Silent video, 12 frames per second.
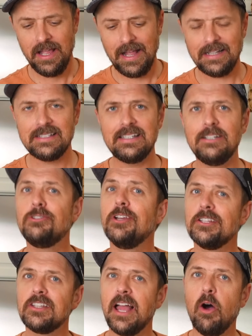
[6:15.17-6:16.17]
and see
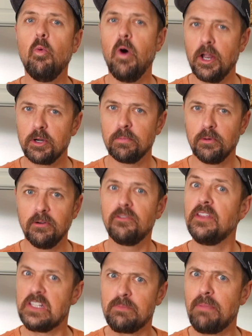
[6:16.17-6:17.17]
just how waterproof
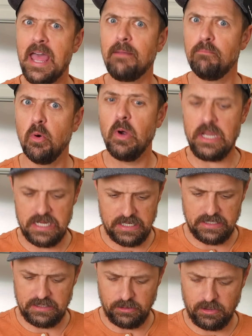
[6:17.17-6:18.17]
this bad boy
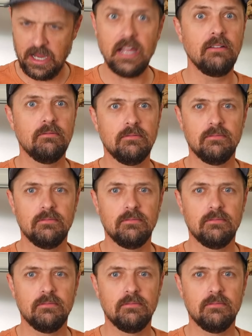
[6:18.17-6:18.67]
is, okay?